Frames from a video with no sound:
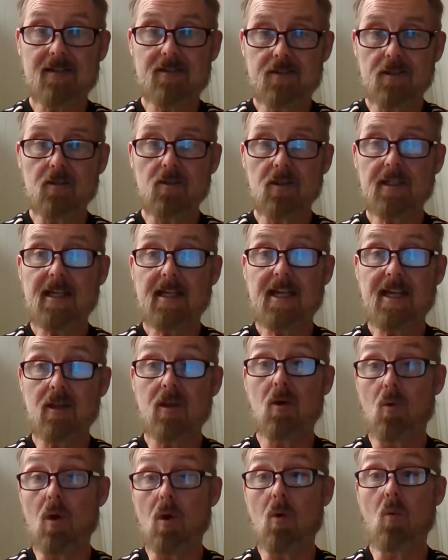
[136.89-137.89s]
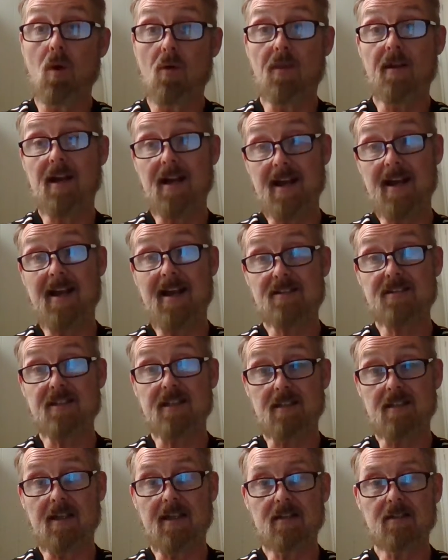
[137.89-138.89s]
to look at, the one that I
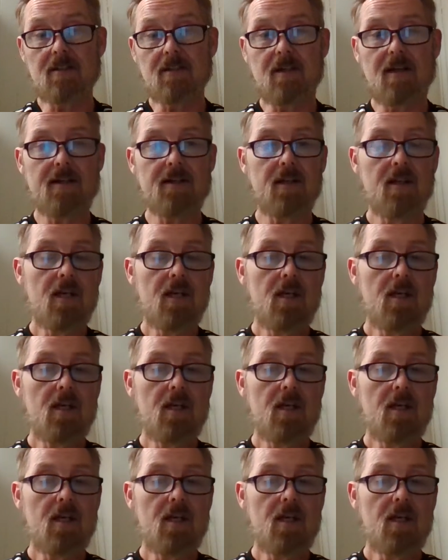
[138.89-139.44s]
actually like a lot.